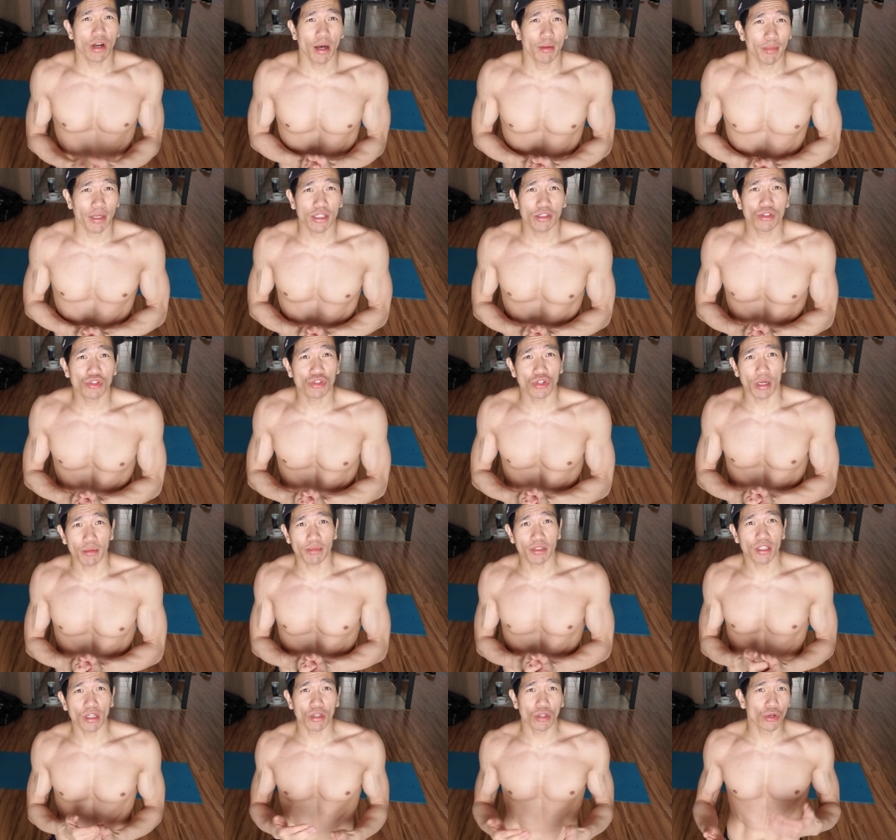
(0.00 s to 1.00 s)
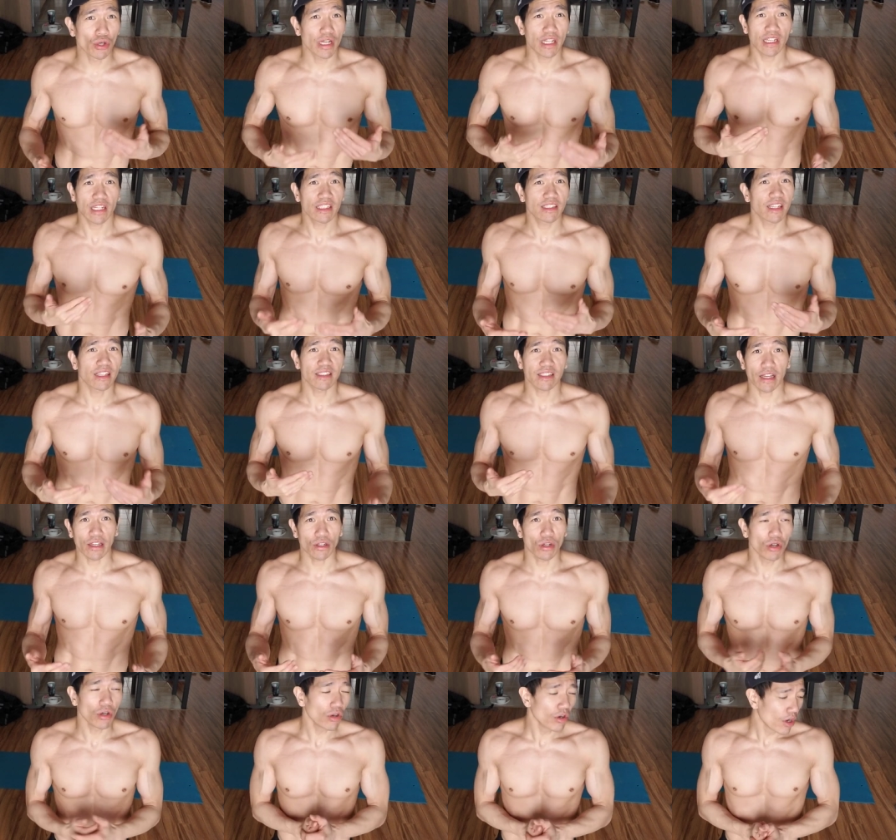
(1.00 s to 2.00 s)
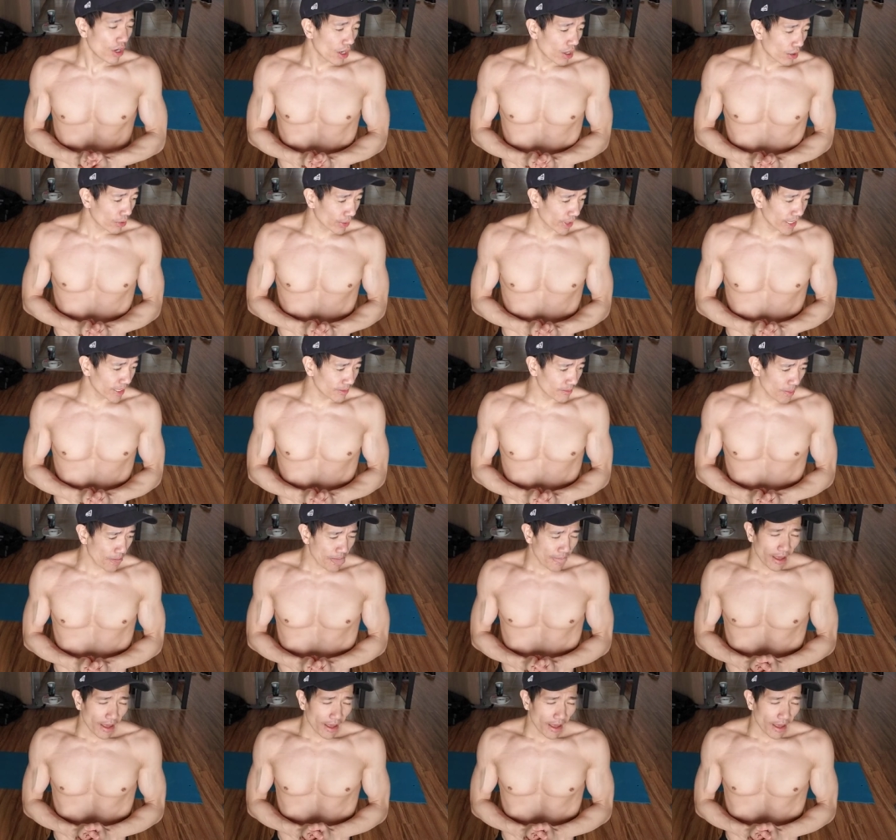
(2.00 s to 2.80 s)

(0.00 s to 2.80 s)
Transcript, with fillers: I'm not too sure. I'm still learning this as I go, right?